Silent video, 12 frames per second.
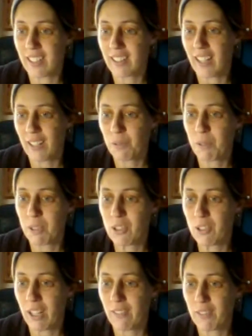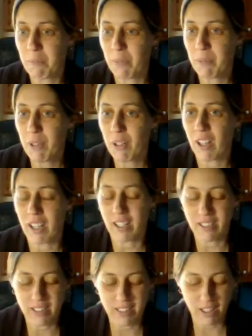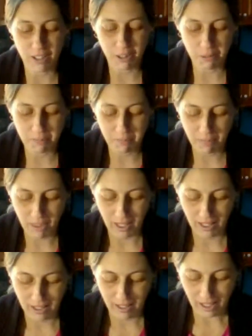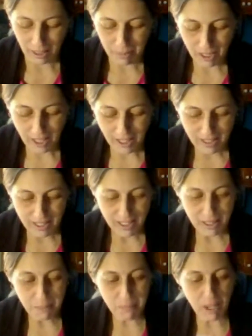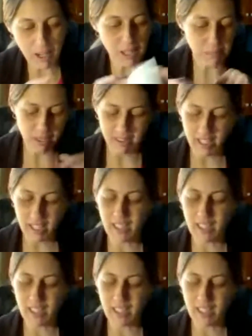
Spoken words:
Like, that's what you have to memorize. So, I mean, I did mine, but